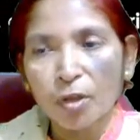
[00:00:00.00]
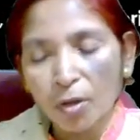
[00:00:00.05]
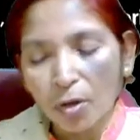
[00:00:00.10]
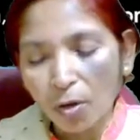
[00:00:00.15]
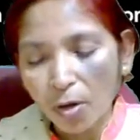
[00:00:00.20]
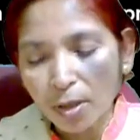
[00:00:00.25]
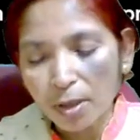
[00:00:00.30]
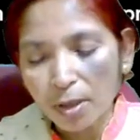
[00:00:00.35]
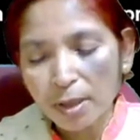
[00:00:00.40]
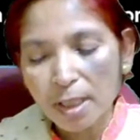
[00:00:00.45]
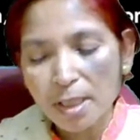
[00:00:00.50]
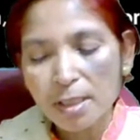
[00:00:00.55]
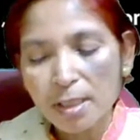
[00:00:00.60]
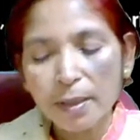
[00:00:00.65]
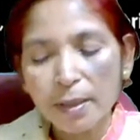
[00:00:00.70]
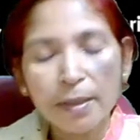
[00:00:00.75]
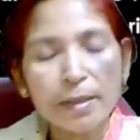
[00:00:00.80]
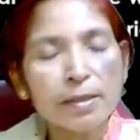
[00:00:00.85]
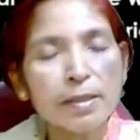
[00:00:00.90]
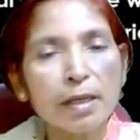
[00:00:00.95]
All these
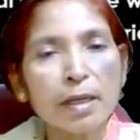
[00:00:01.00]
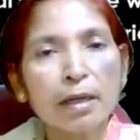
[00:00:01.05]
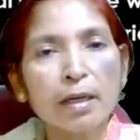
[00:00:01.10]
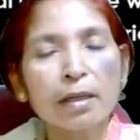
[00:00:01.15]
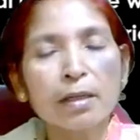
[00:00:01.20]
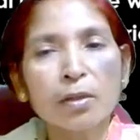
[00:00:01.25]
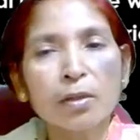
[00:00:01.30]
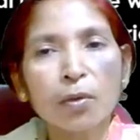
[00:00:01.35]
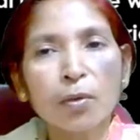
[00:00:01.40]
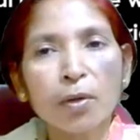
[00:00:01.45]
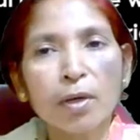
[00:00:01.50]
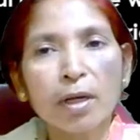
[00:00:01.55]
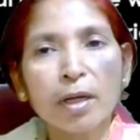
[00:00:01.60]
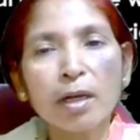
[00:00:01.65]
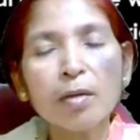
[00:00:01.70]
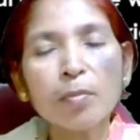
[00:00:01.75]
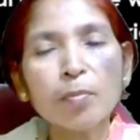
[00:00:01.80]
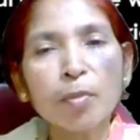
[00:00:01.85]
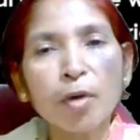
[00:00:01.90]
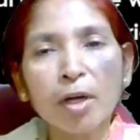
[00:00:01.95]
things are included
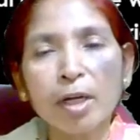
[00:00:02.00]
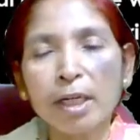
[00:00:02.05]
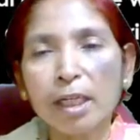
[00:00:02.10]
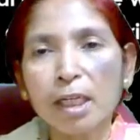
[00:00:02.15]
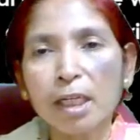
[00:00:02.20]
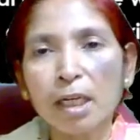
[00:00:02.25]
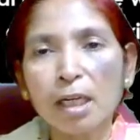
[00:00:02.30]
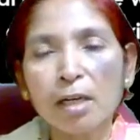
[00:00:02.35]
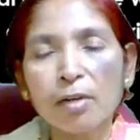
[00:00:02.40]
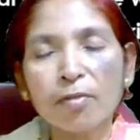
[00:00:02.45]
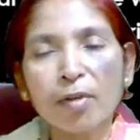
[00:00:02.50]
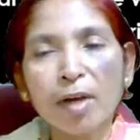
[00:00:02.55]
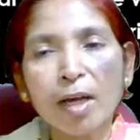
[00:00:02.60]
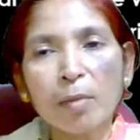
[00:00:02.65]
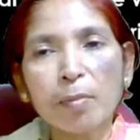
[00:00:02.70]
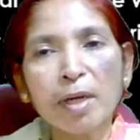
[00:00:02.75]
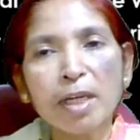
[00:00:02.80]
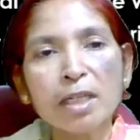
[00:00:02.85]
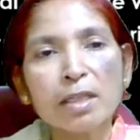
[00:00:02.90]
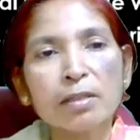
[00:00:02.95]
in political
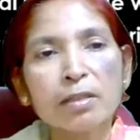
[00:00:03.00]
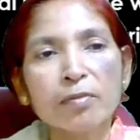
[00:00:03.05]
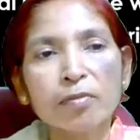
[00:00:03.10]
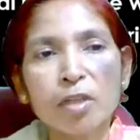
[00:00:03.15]
environment